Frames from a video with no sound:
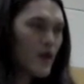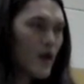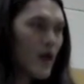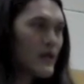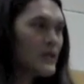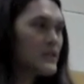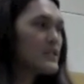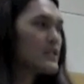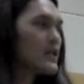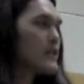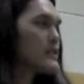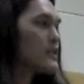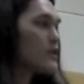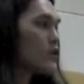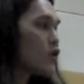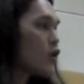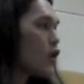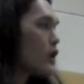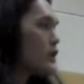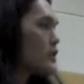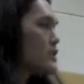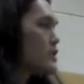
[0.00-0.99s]
I decided
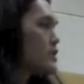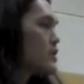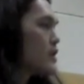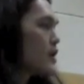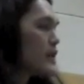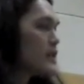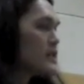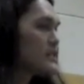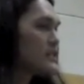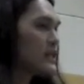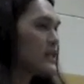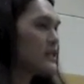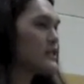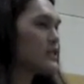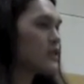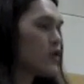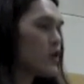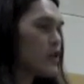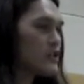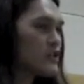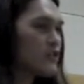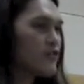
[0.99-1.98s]

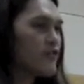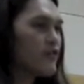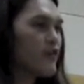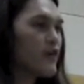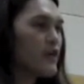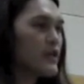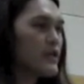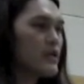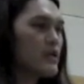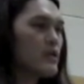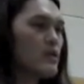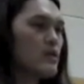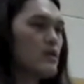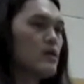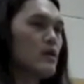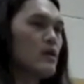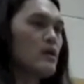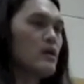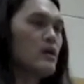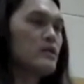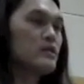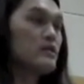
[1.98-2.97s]
to launch a fund
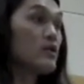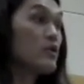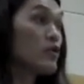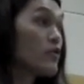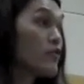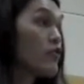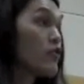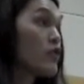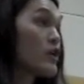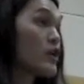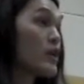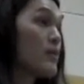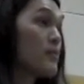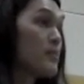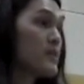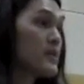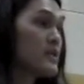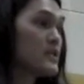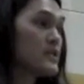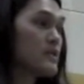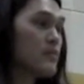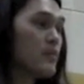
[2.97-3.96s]
to look for a
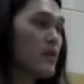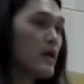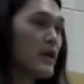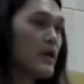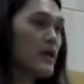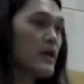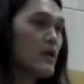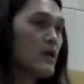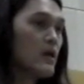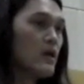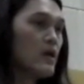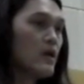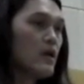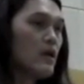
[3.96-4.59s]
company to buy.